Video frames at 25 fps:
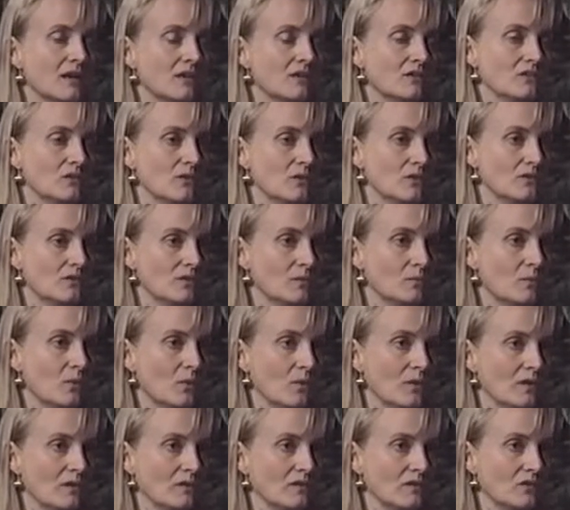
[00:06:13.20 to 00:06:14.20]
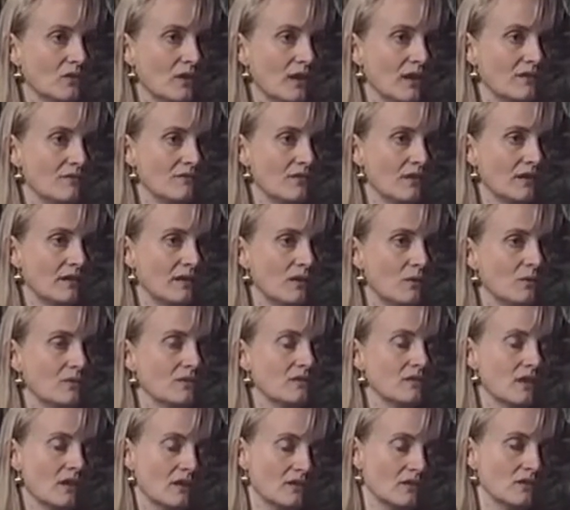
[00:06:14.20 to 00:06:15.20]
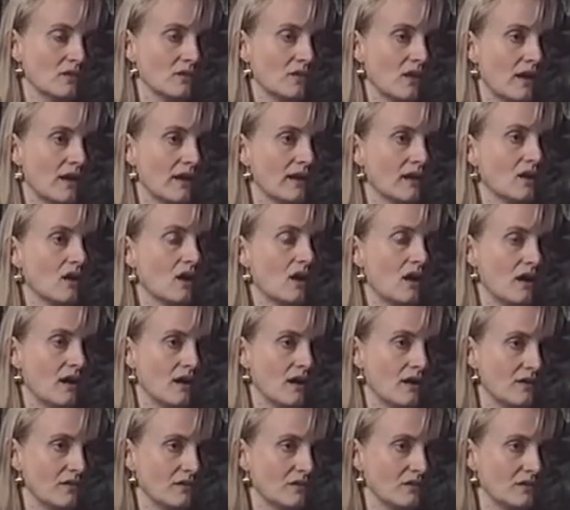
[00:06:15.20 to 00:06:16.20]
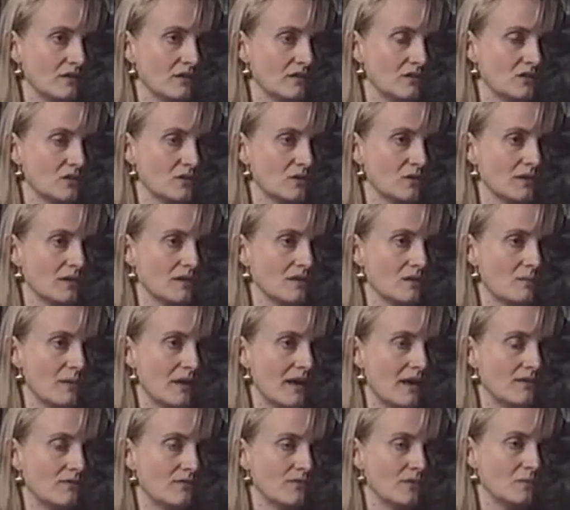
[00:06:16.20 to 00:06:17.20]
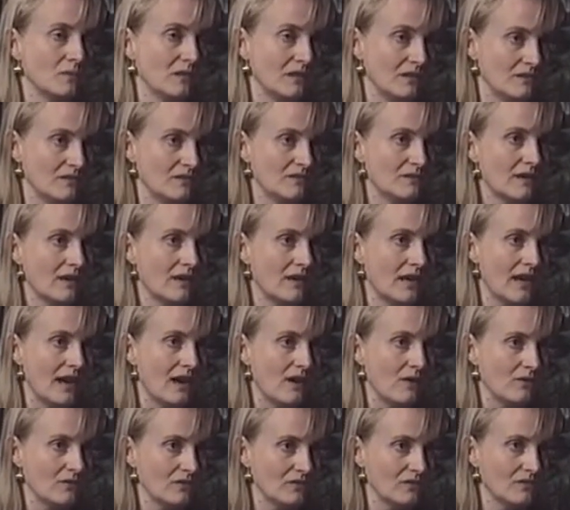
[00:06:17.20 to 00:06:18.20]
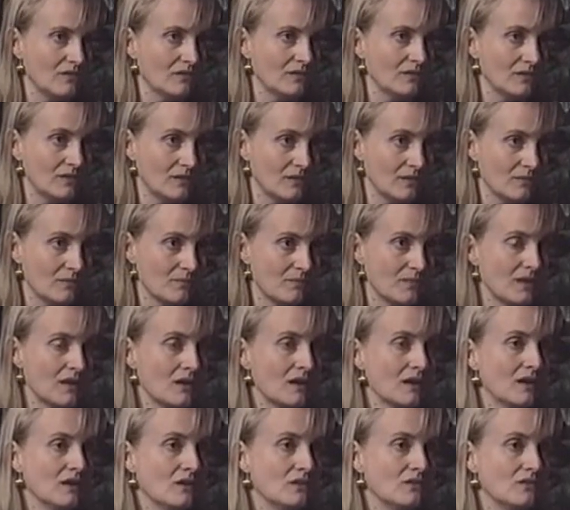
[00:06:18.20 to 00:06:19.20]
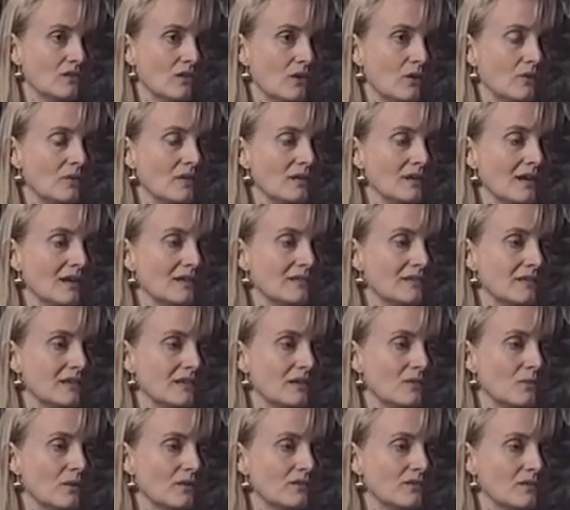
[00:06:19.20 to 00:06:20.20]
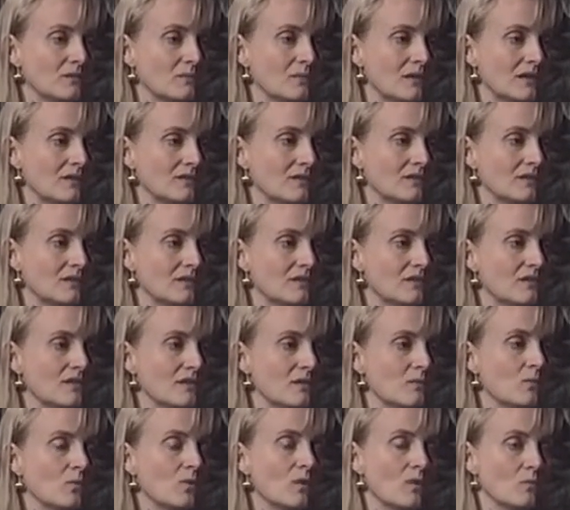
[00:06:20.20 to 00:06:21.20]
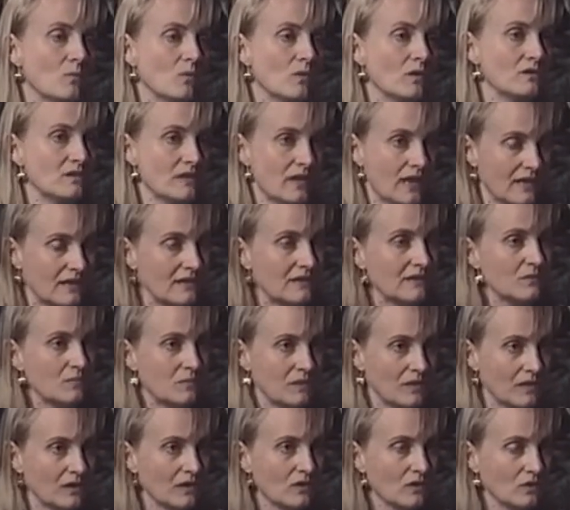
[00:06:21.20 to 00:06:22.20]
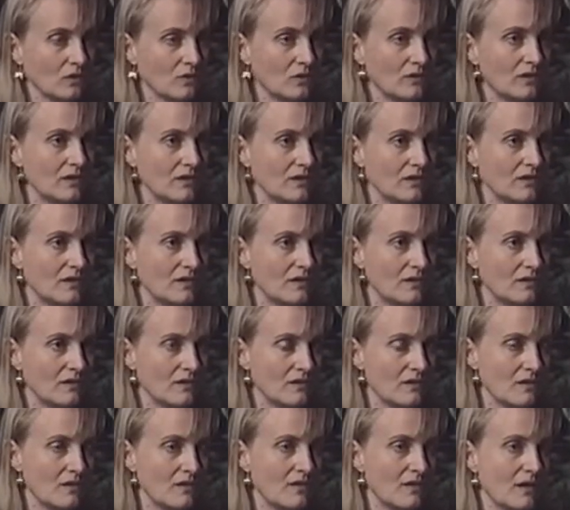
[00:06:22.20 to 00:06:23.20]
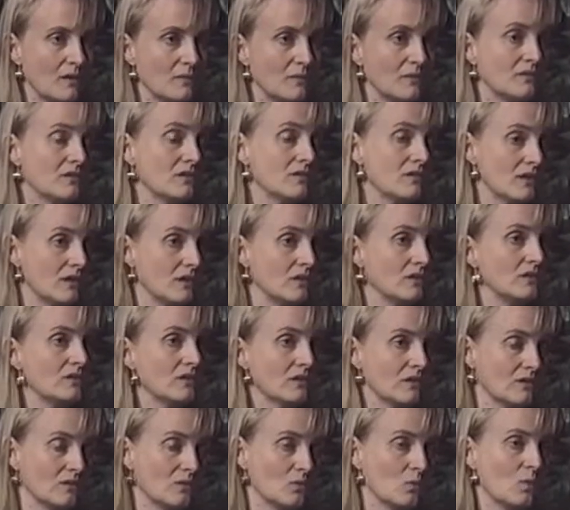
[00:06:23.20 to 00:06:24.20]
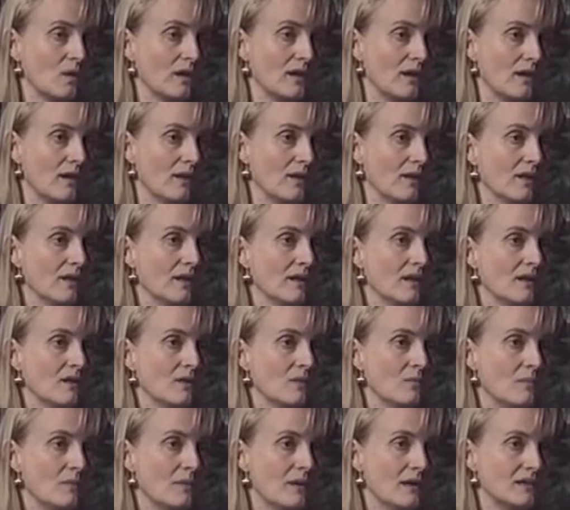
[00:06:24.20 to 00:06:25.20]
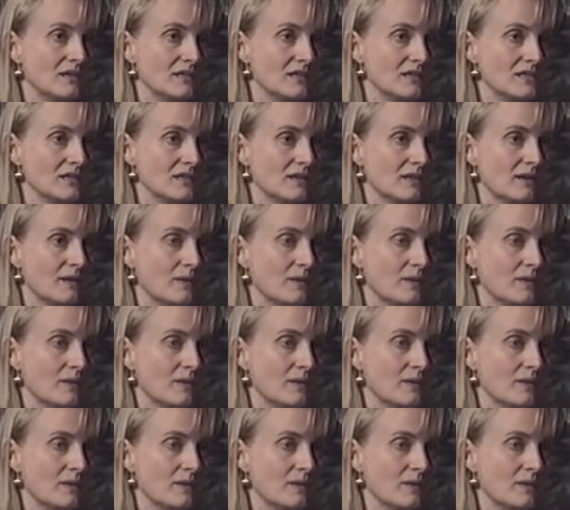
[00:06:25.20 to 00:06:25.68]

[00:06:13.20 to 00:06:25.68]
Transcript: So it's important to try to find out what's the underlying cause and to treat the pet from the inside out. And the nice thing in Western medicine is that more and more diet is being included in the therapies that they're using as well. But